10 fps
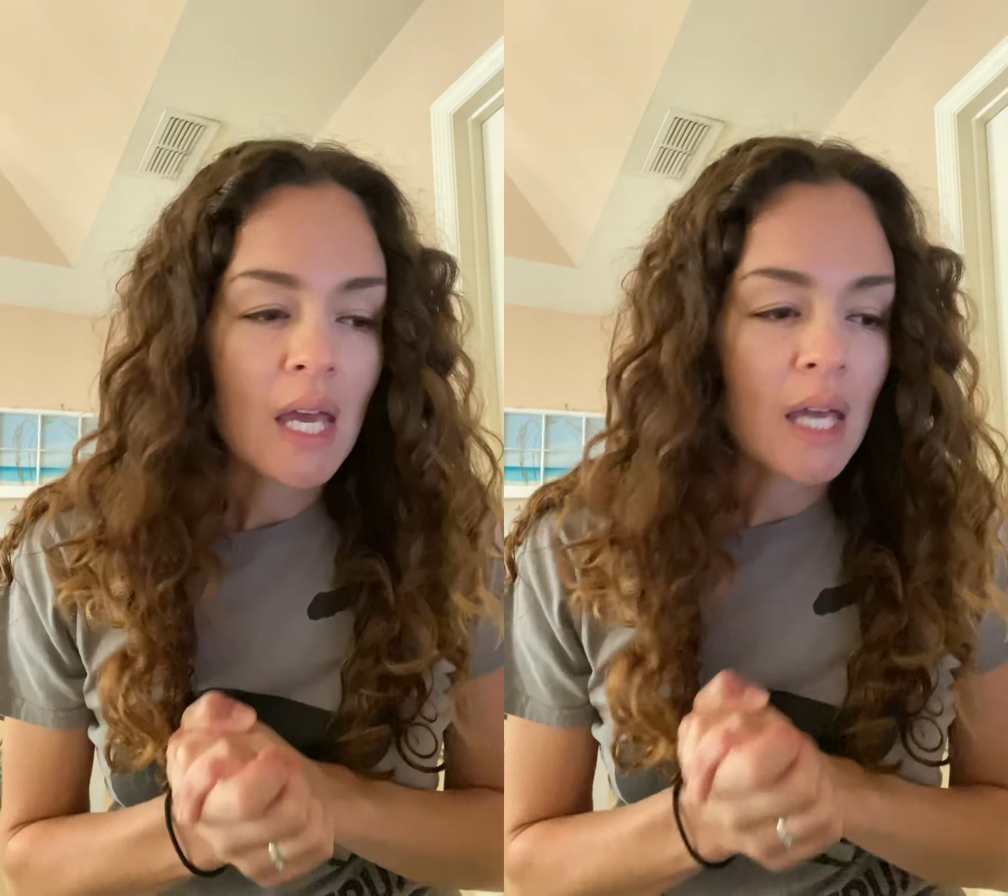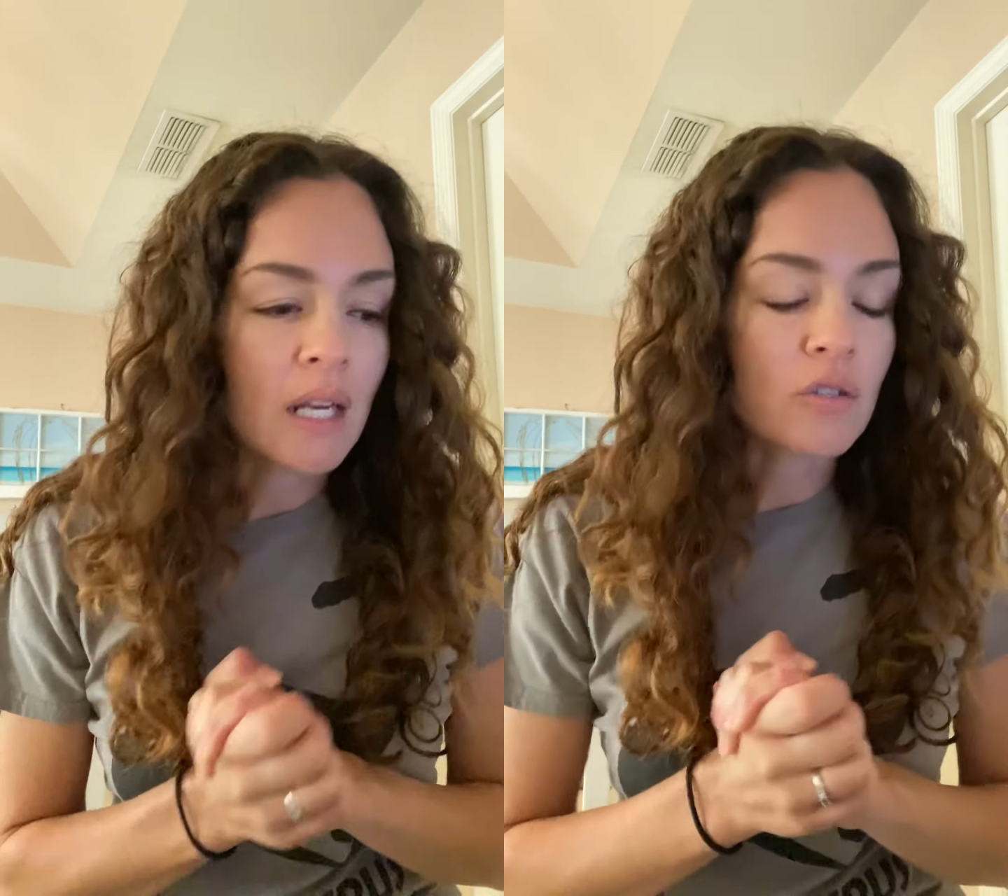
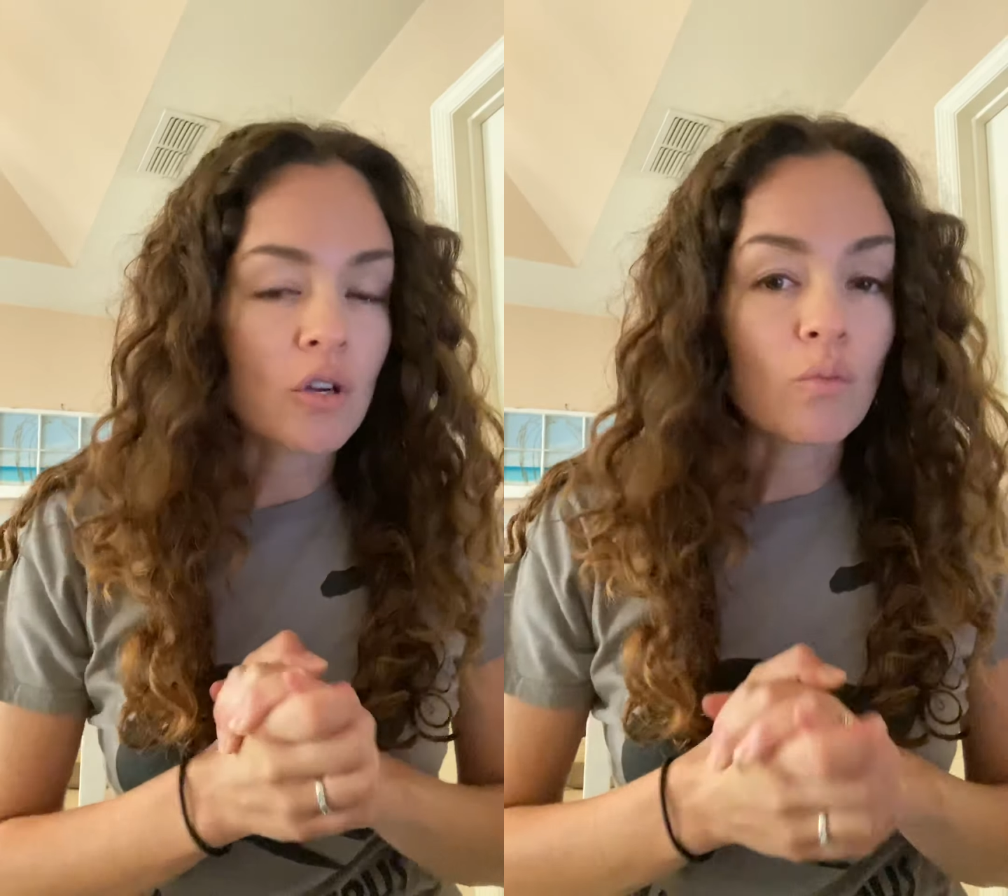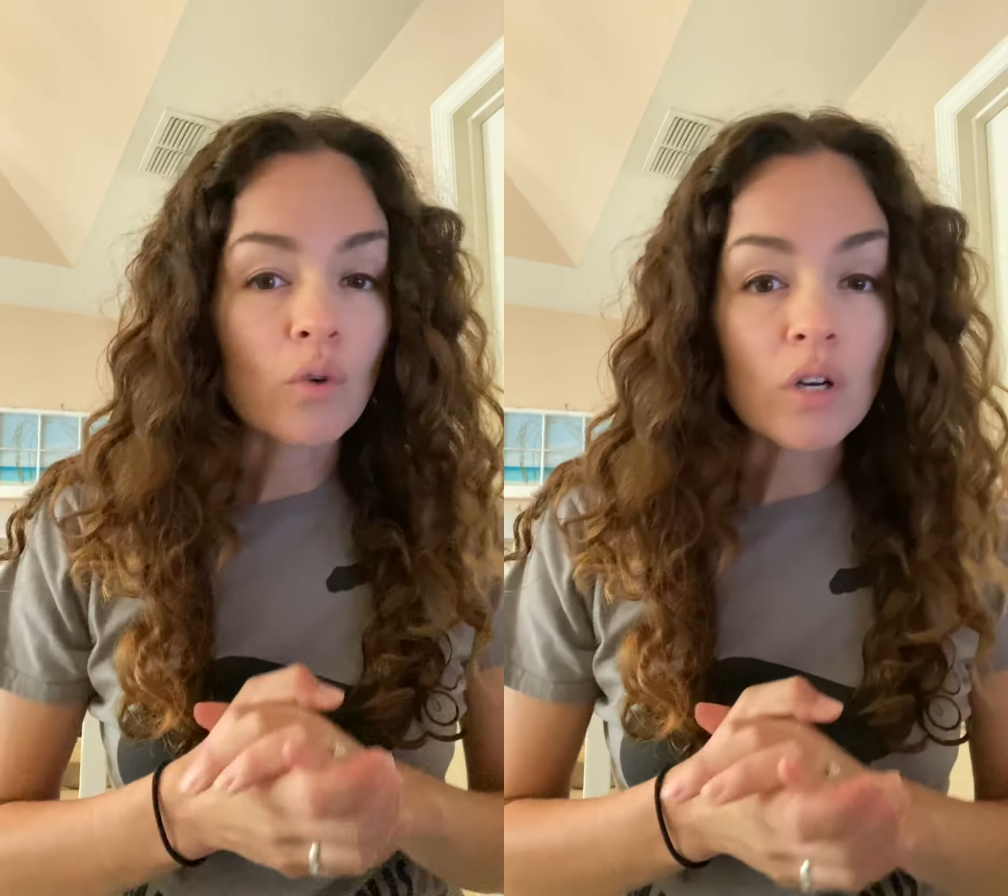And as
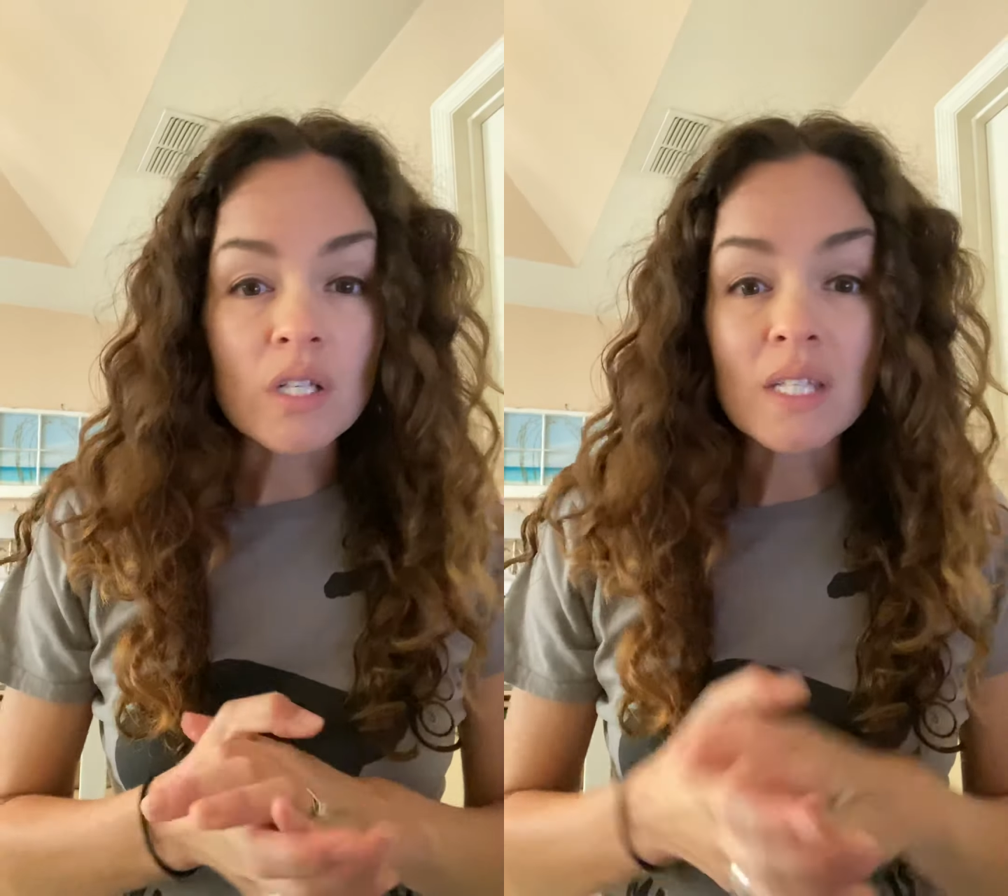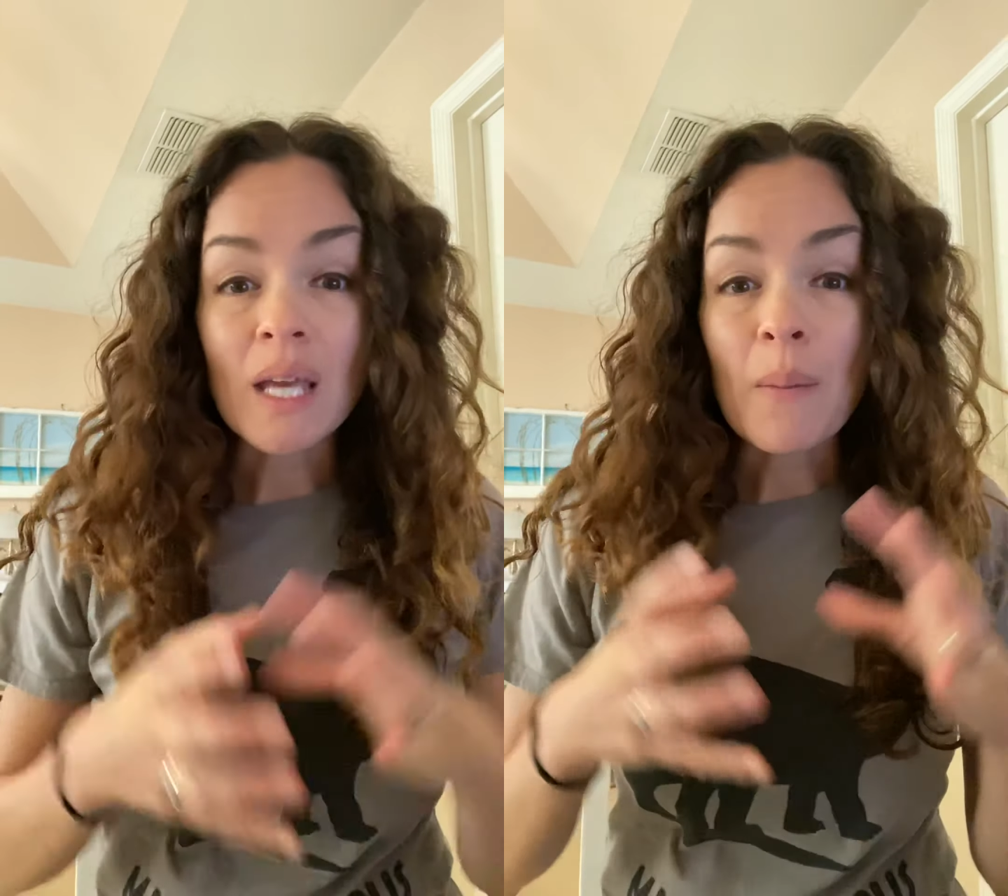our
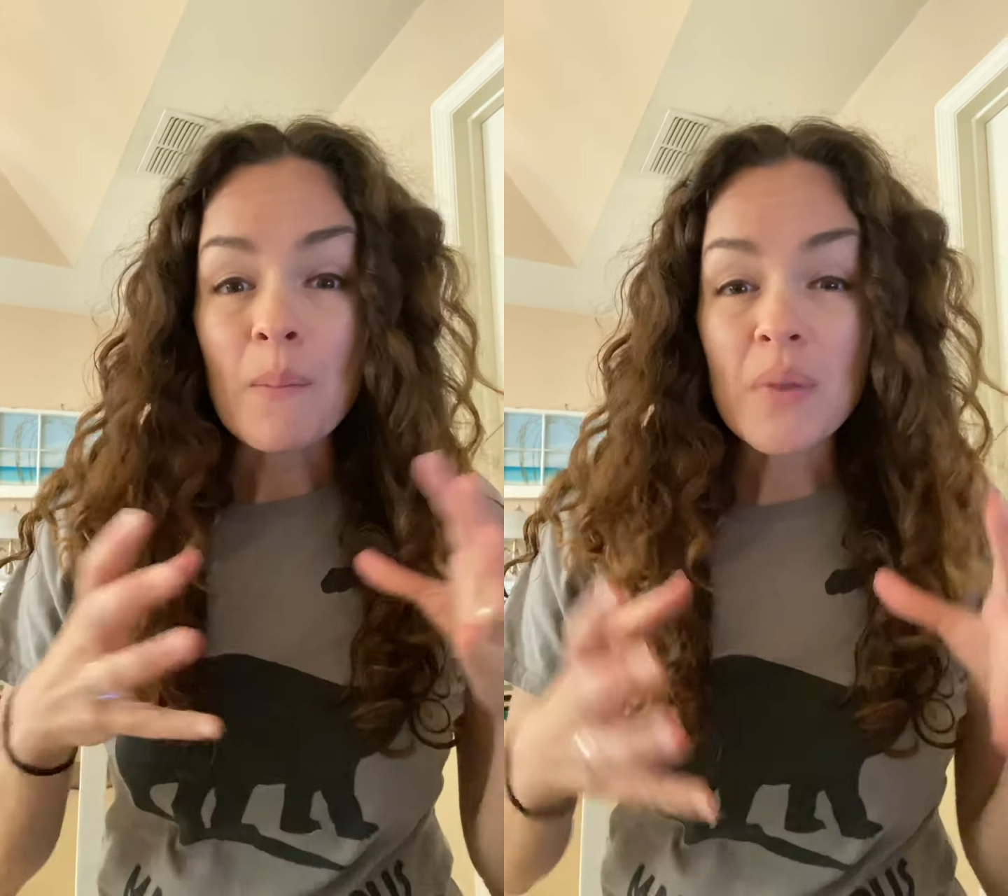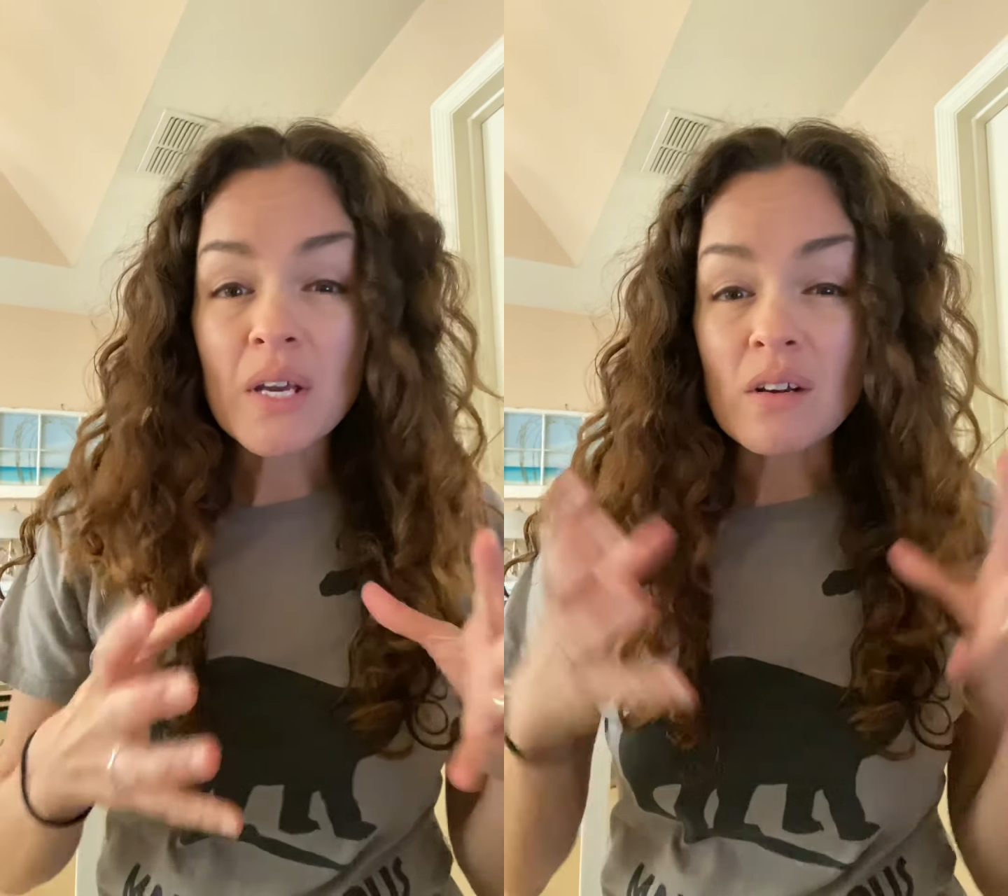words
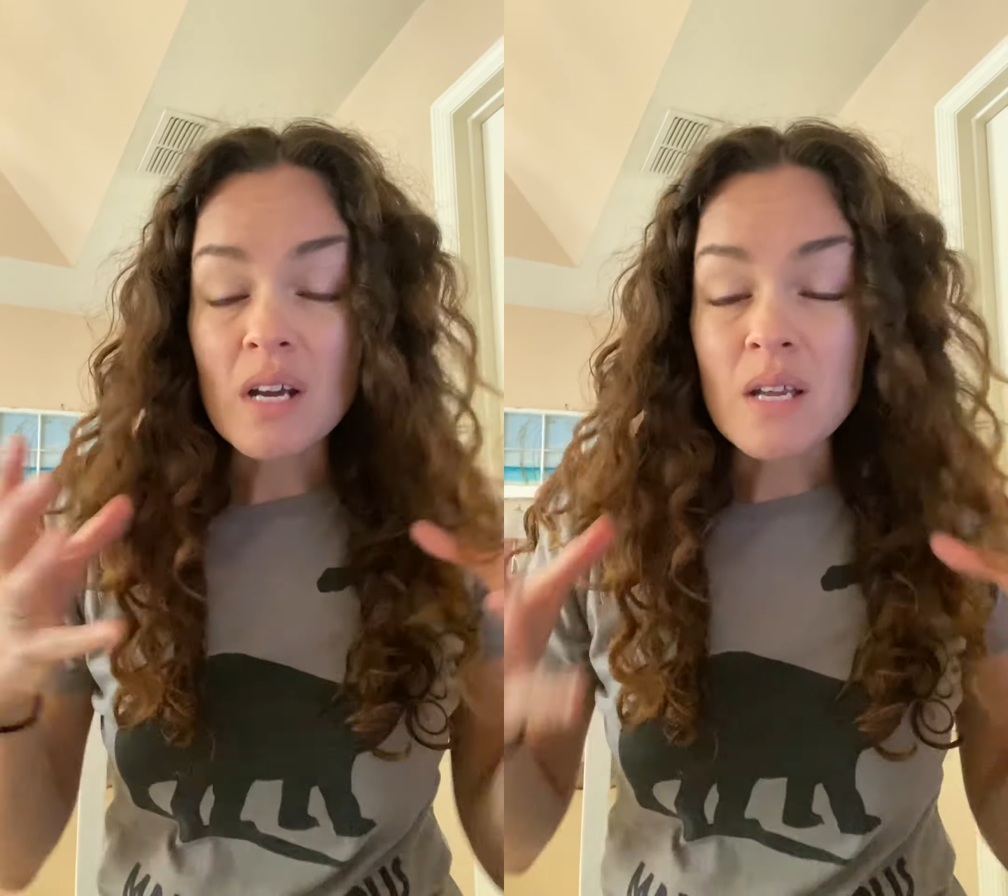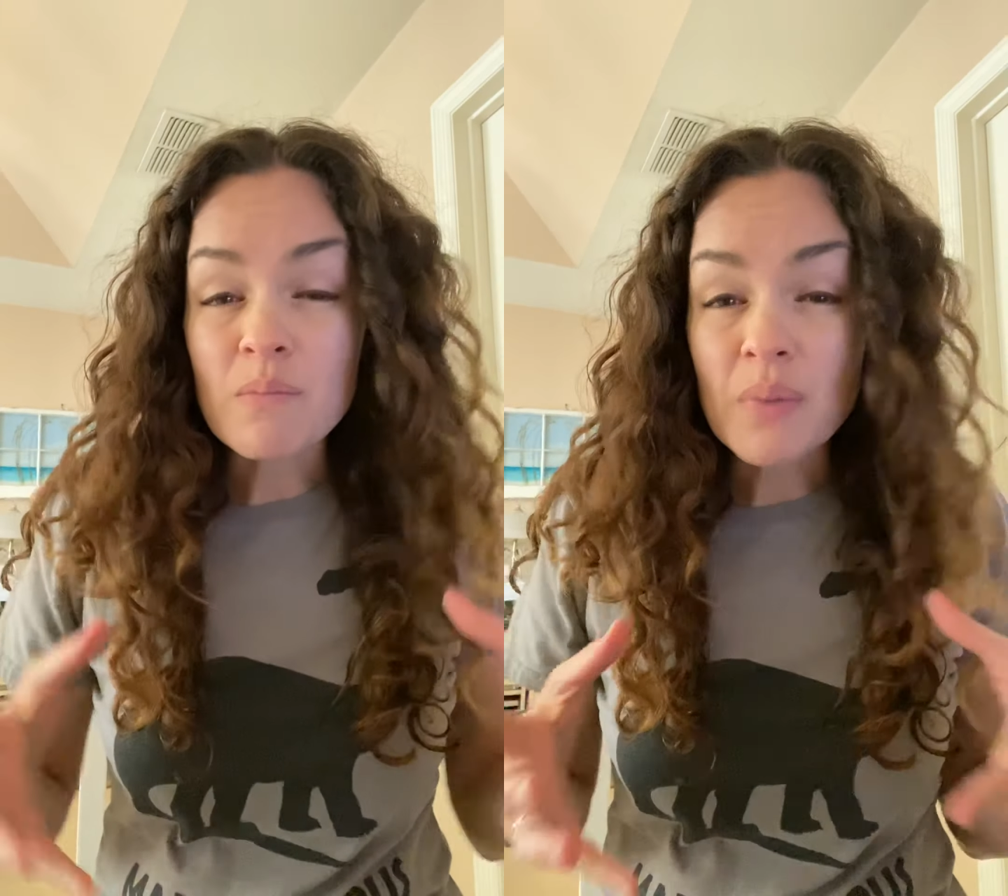get bigger and